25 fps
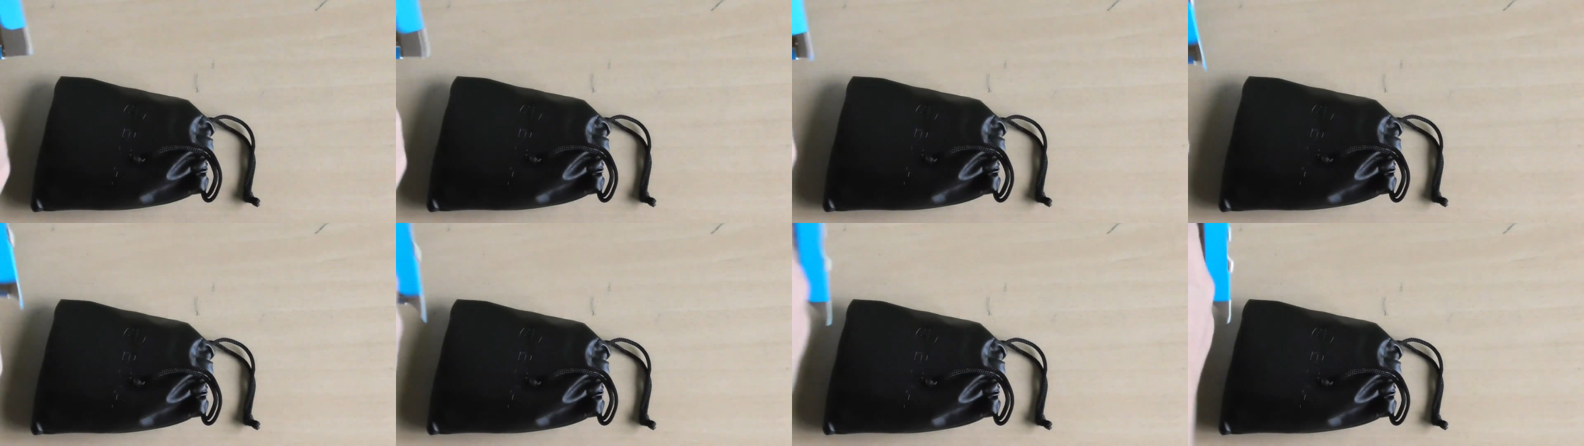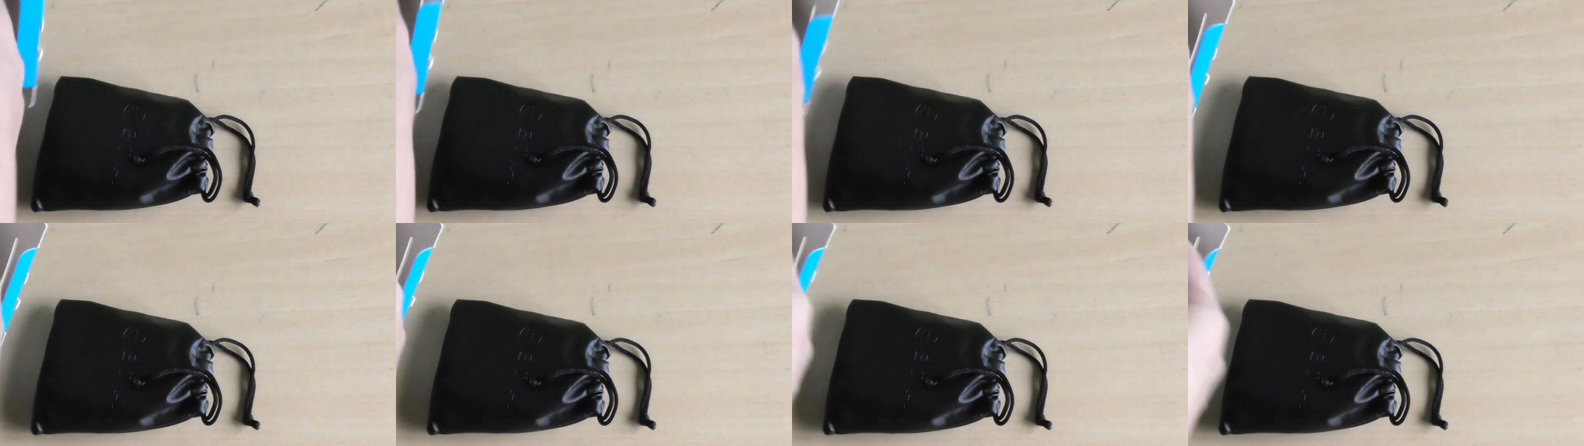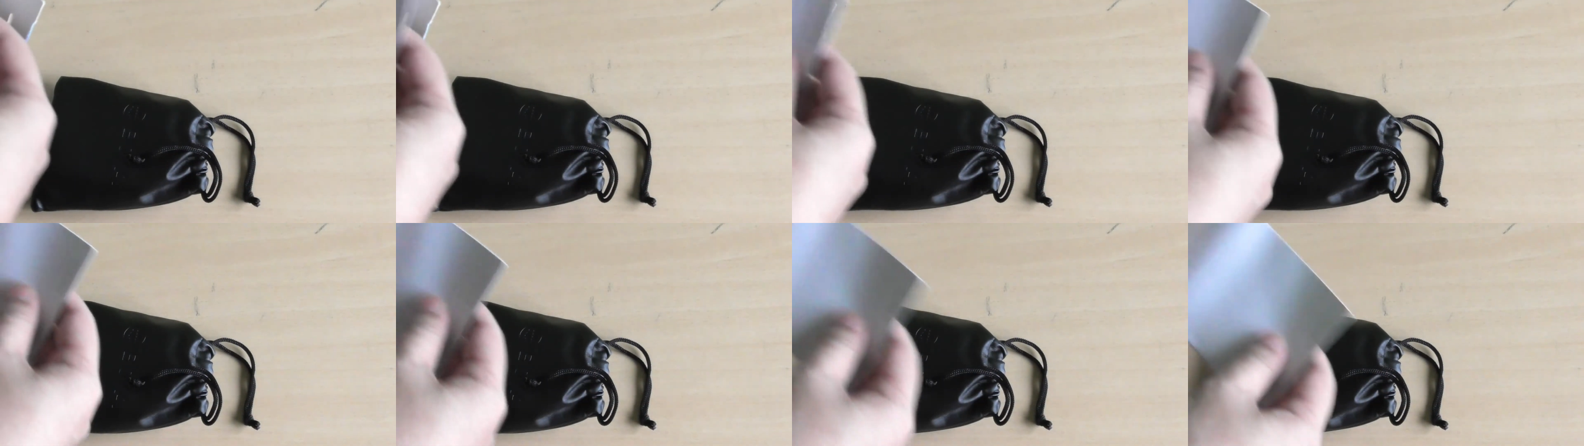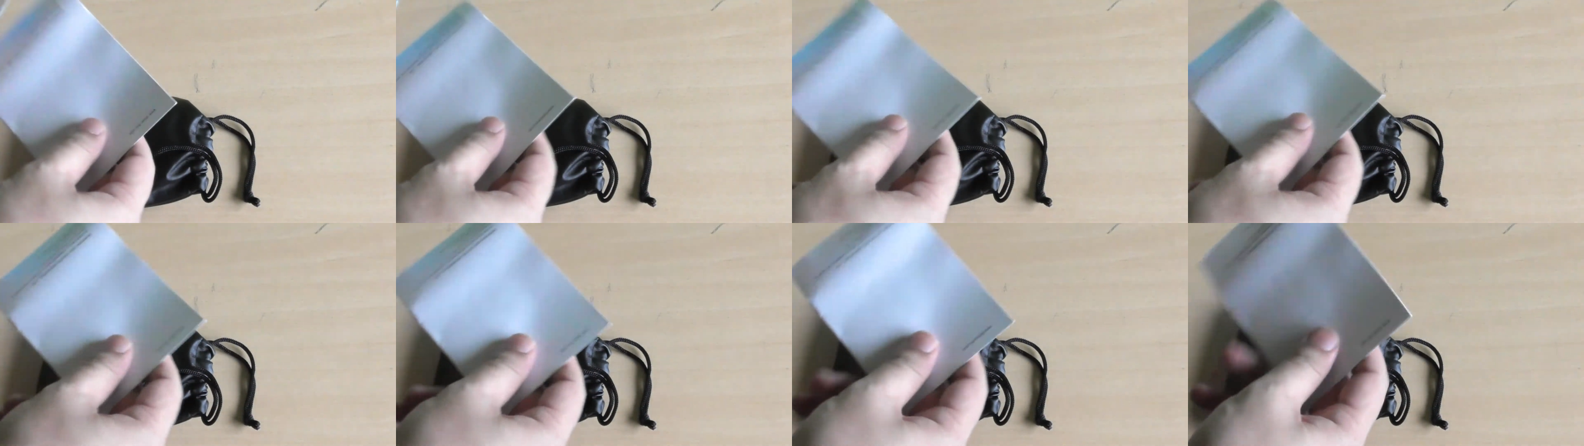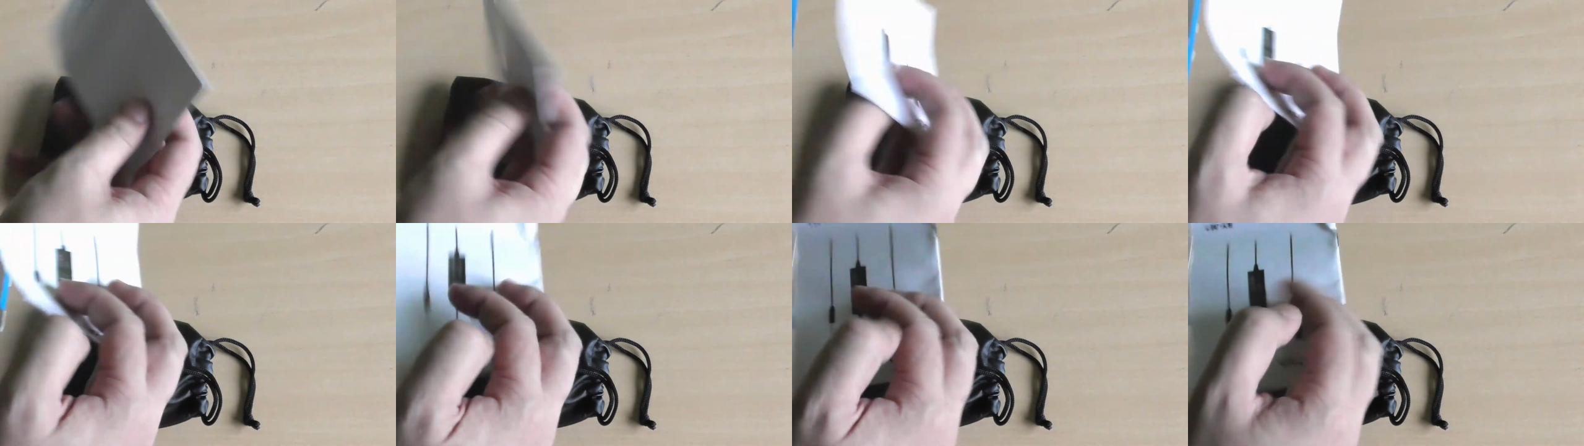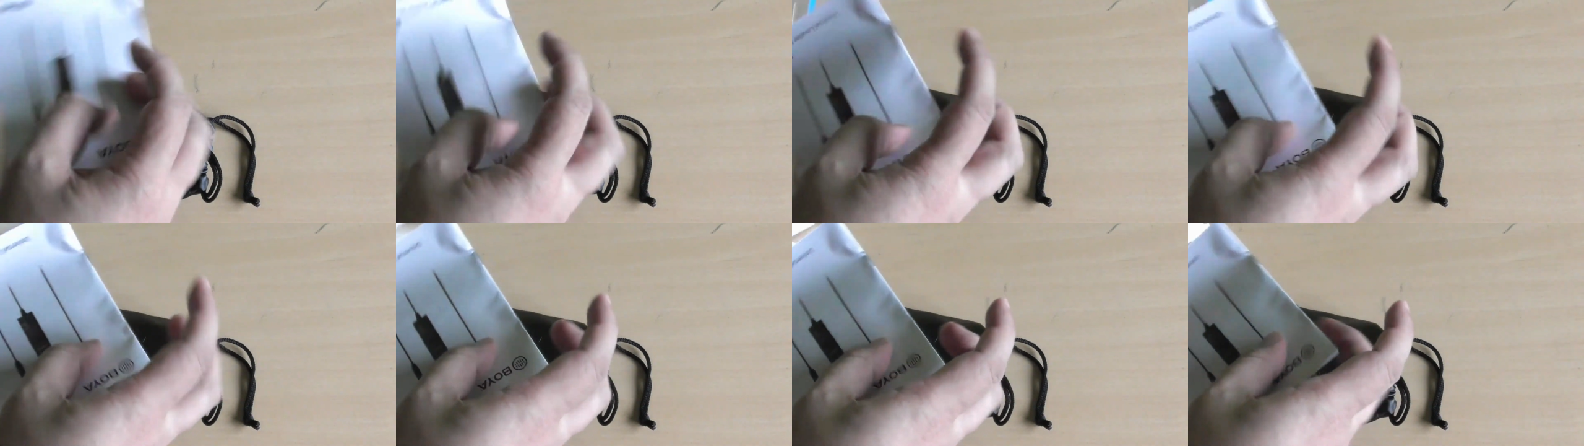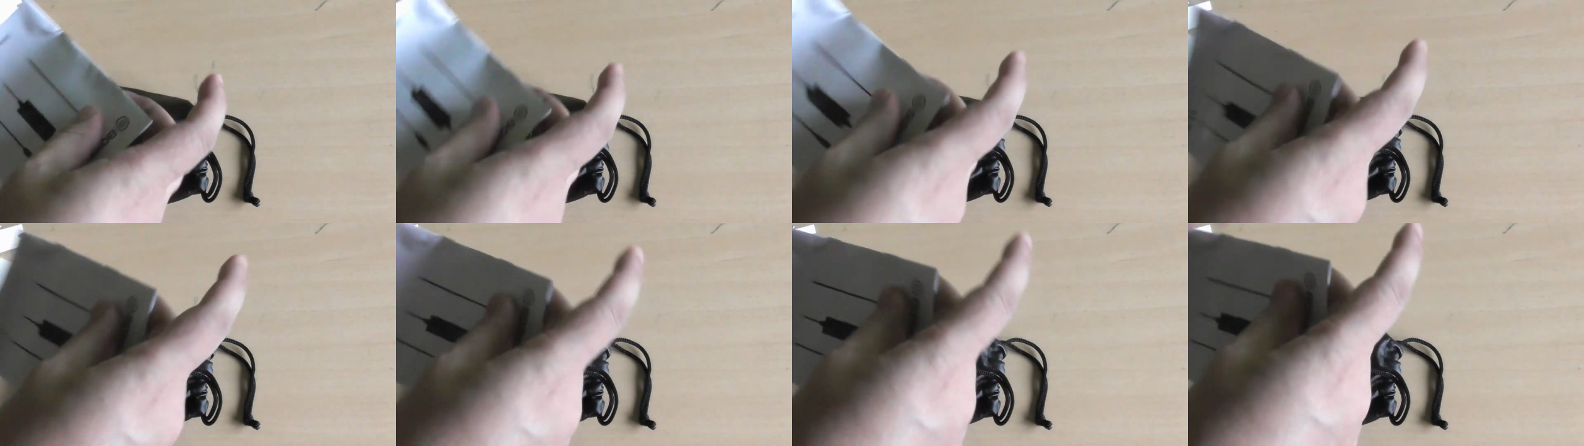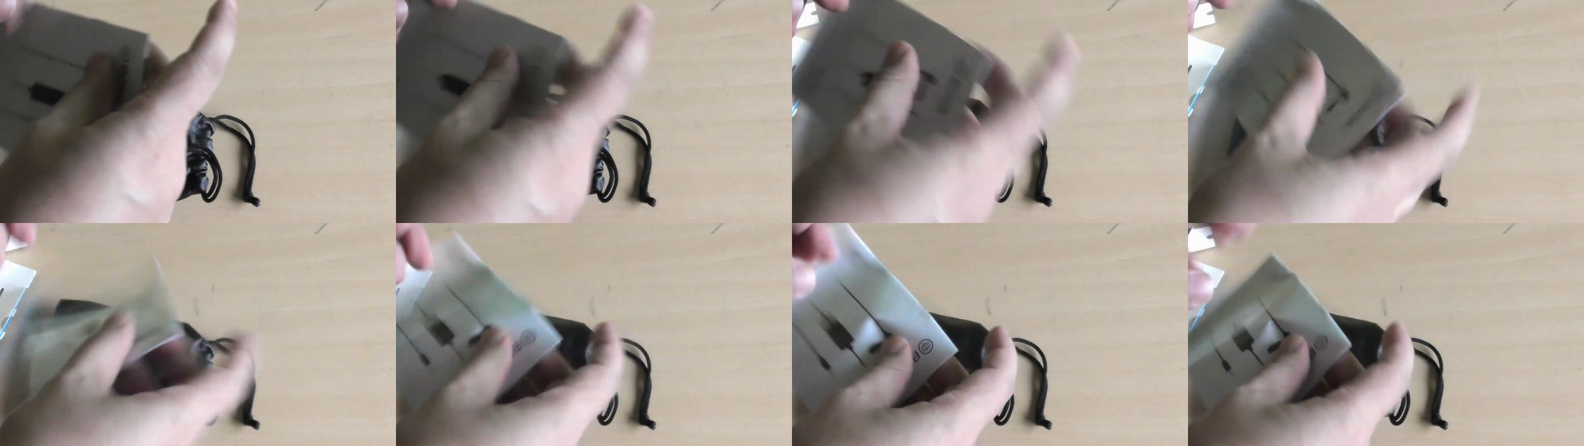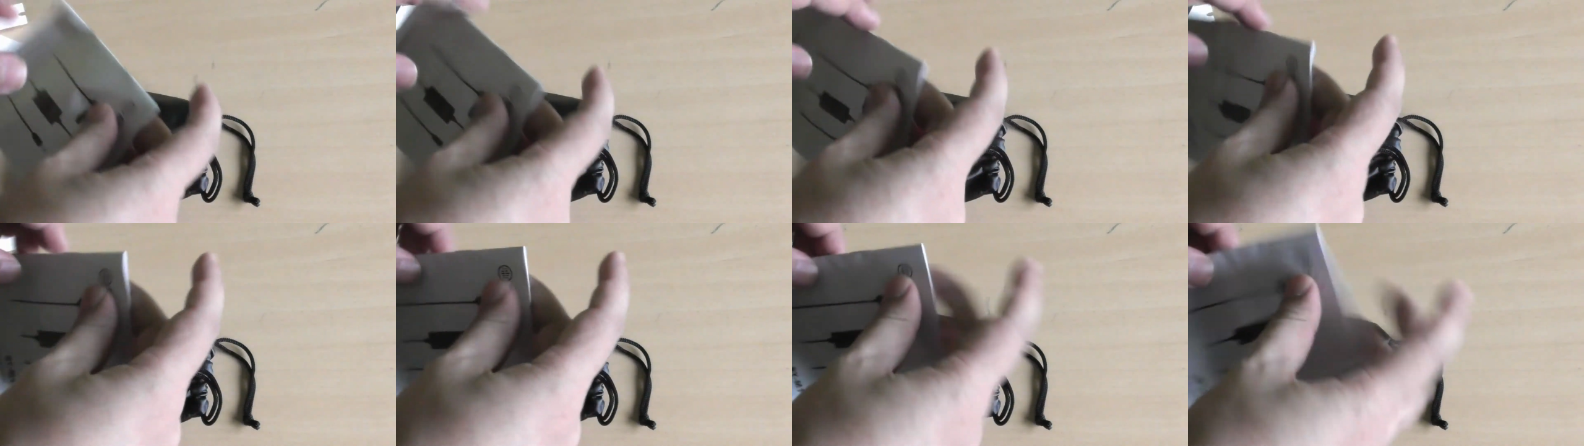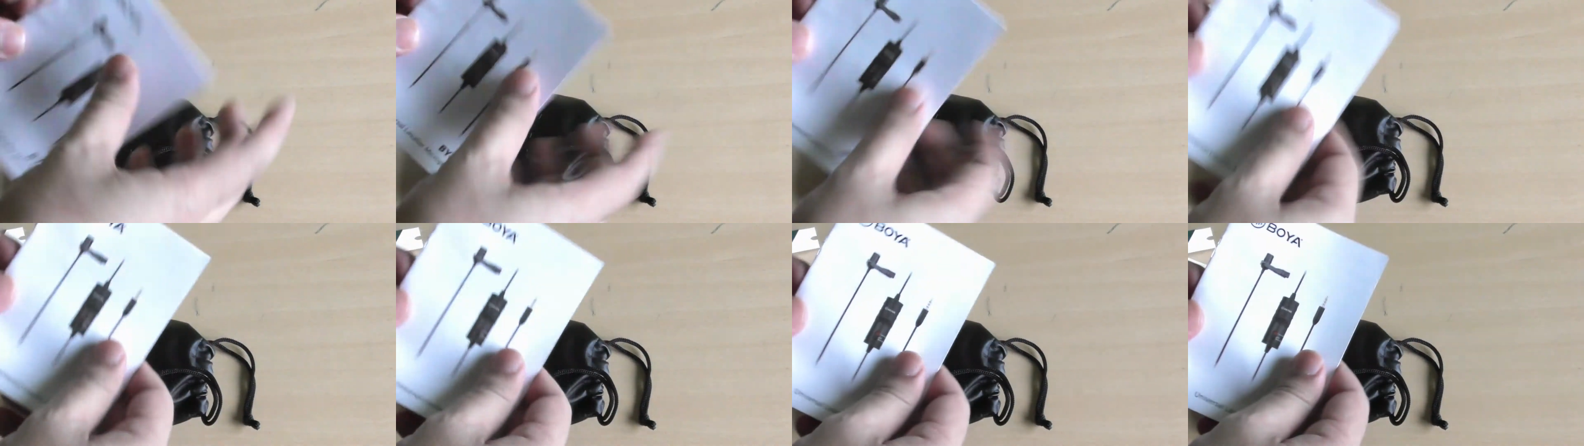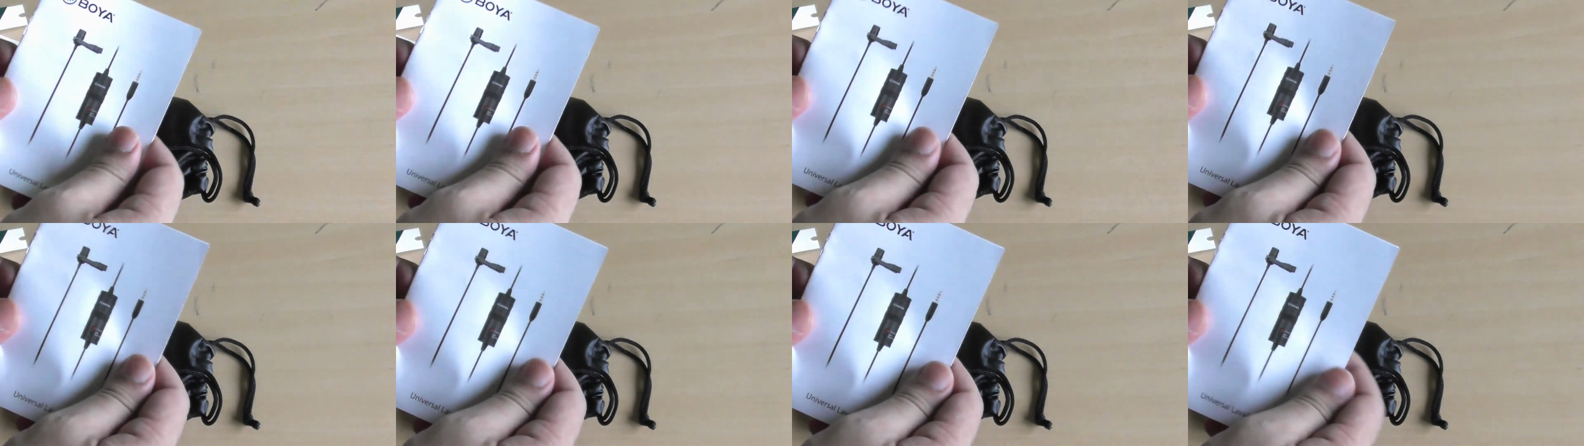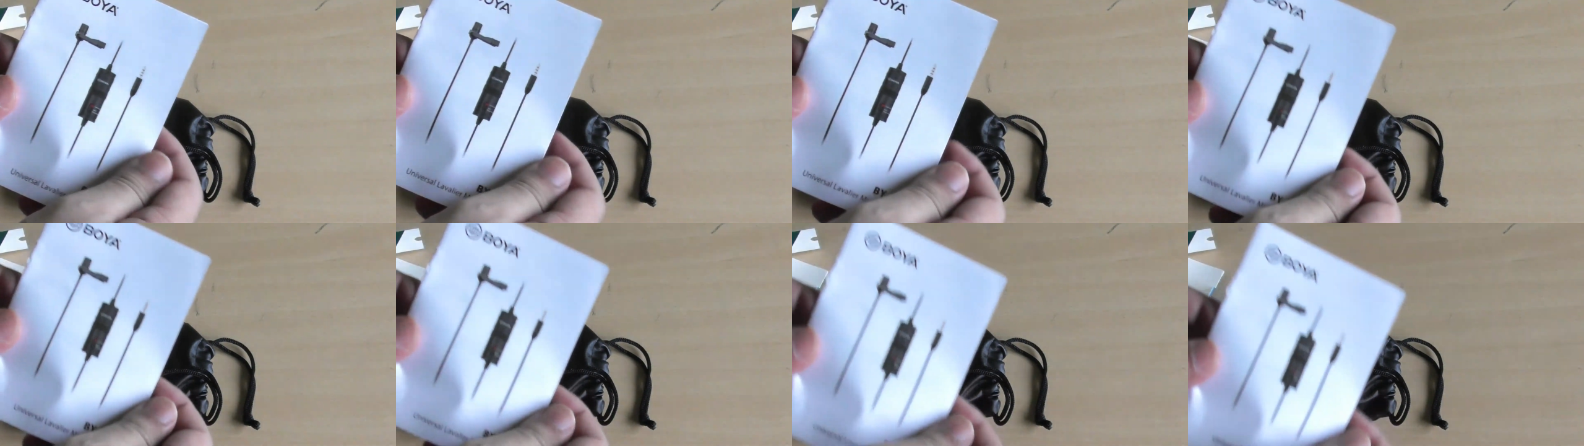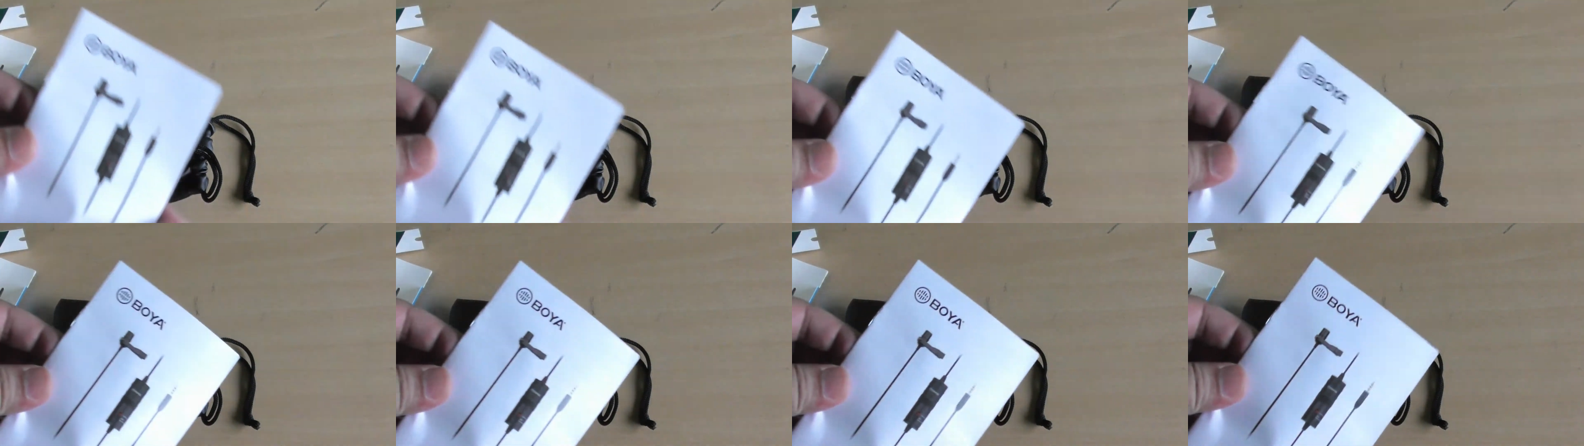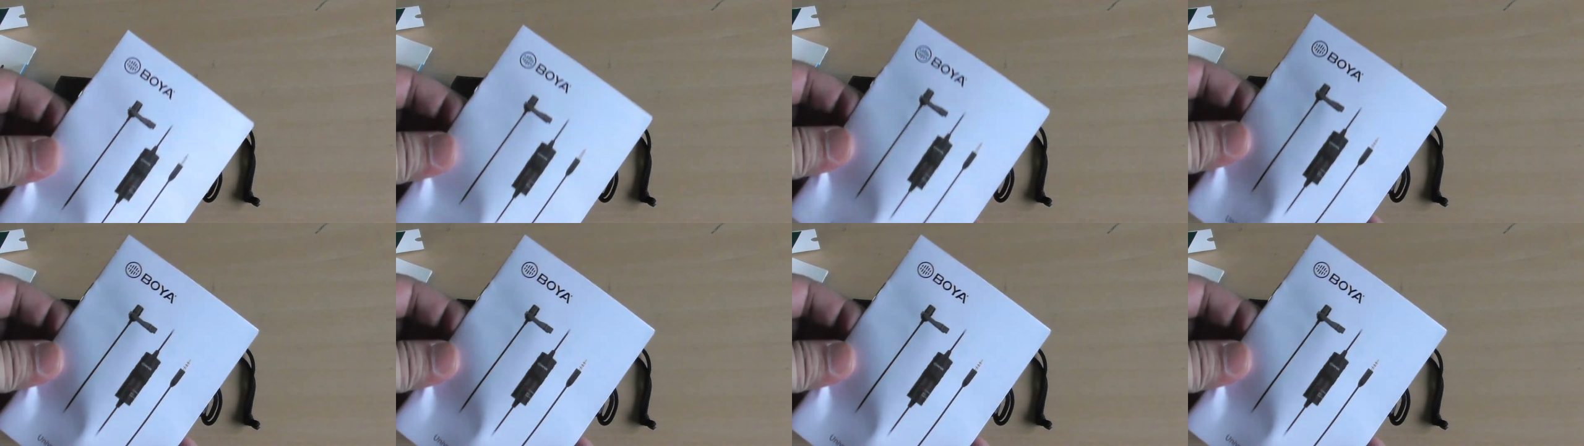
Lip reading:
[unreadable: no face in view]